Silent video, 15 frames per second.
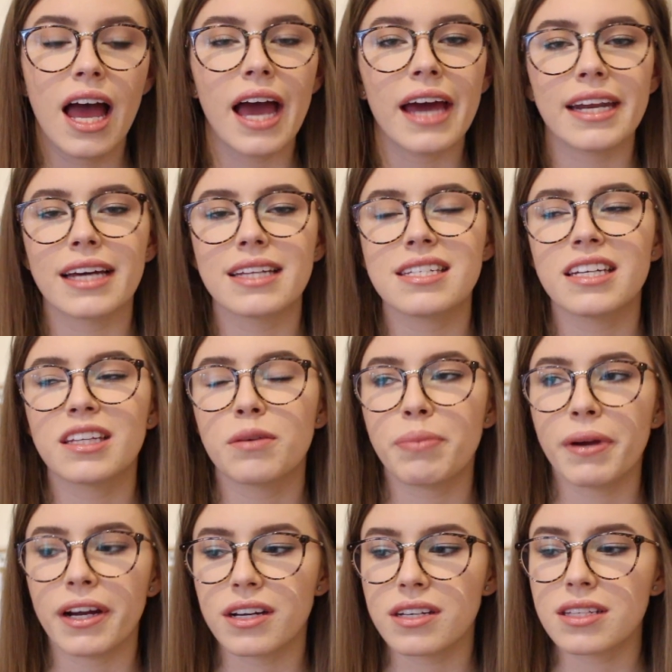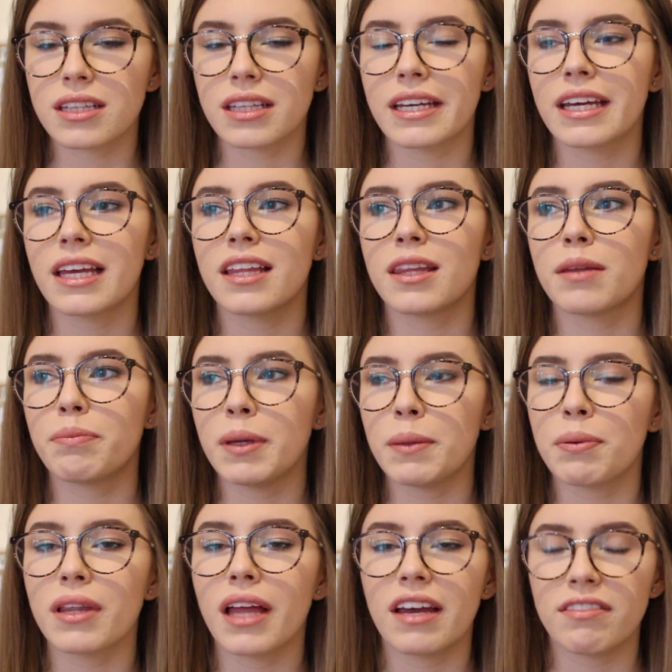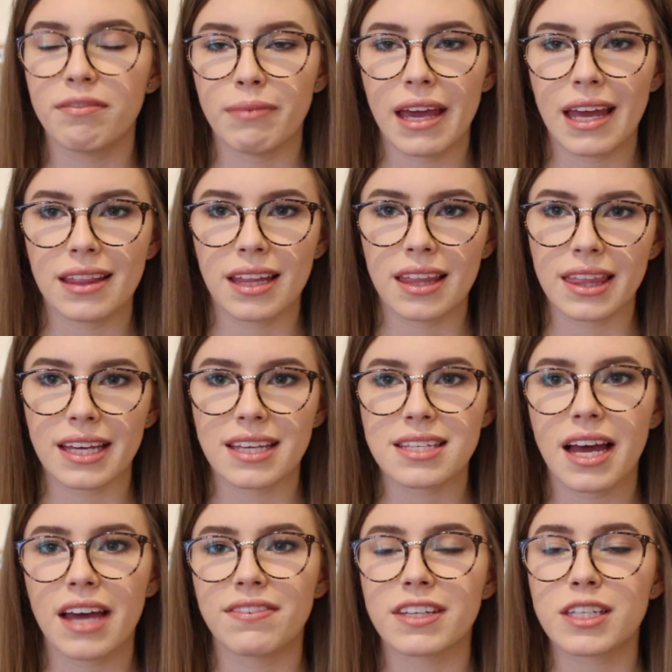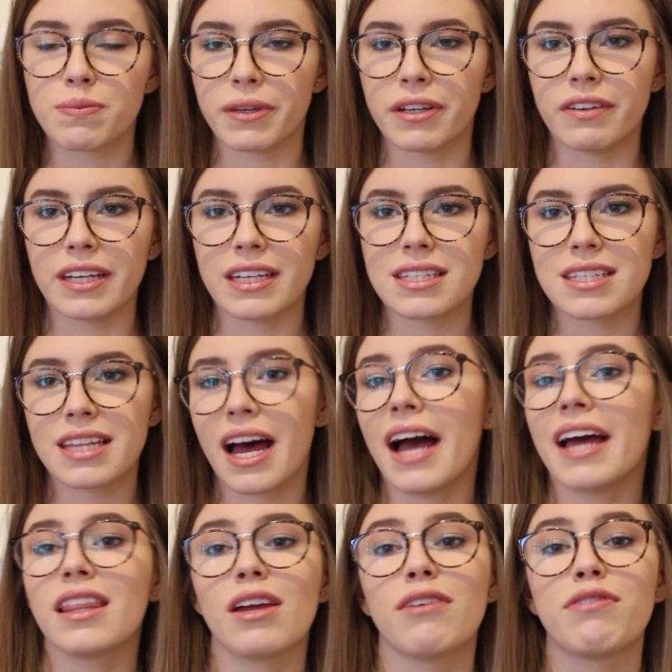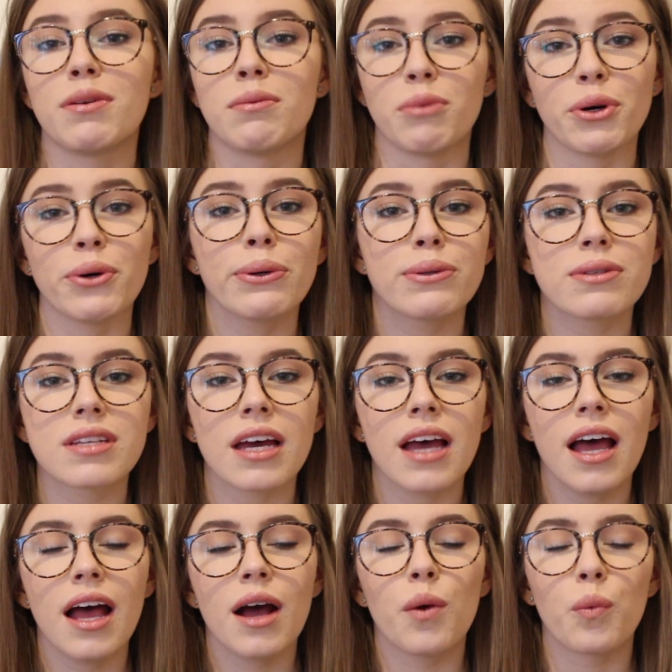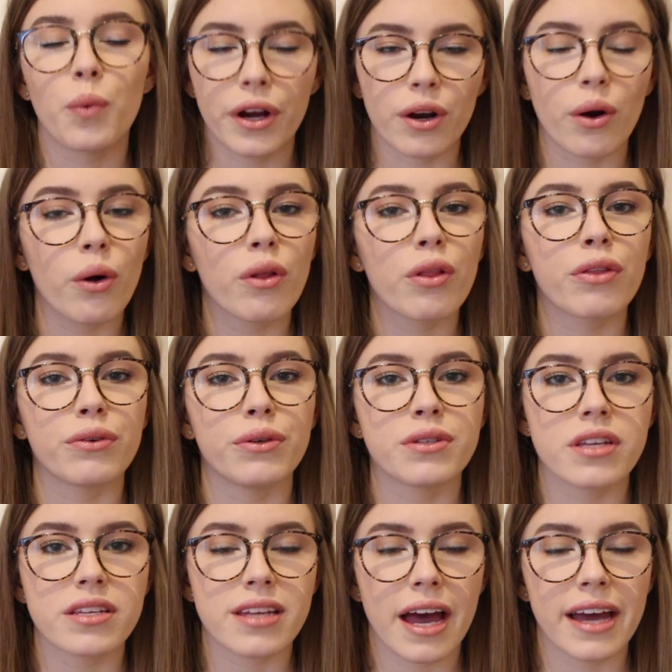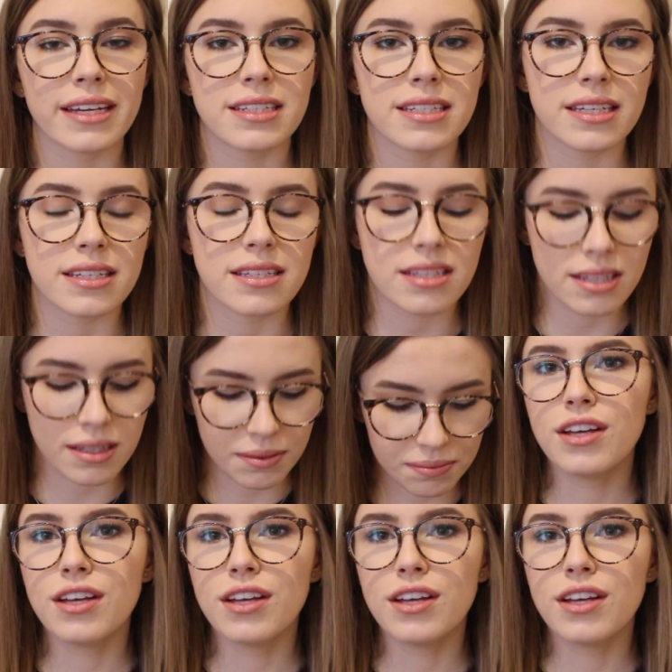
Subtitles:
and I'd say that personally the people I've met and the things I've experienced that I love the most were all through societies.